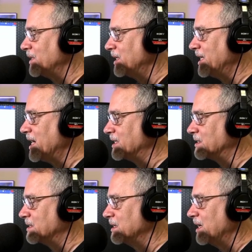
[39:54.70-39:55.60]

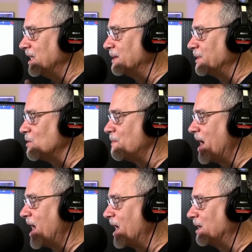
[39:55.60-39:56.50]
Yes. And let me go
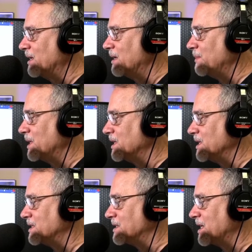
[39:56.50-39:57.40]
back
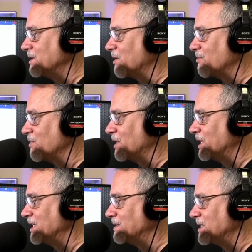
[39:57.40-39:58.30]
because I heard Throwing
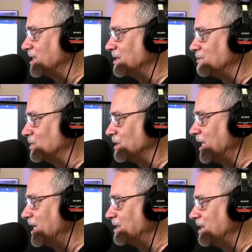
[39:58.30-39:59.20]
Light said it was
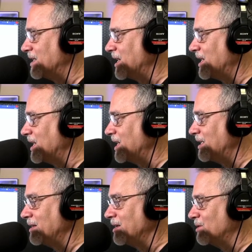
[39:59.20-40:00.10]
late, and I
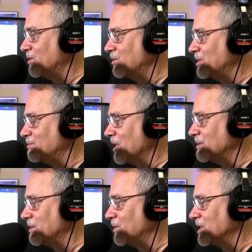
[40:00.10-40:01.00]
know he
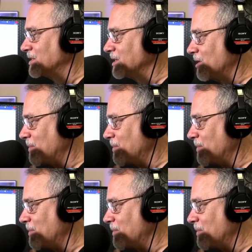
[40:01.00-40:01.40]
probably wants to go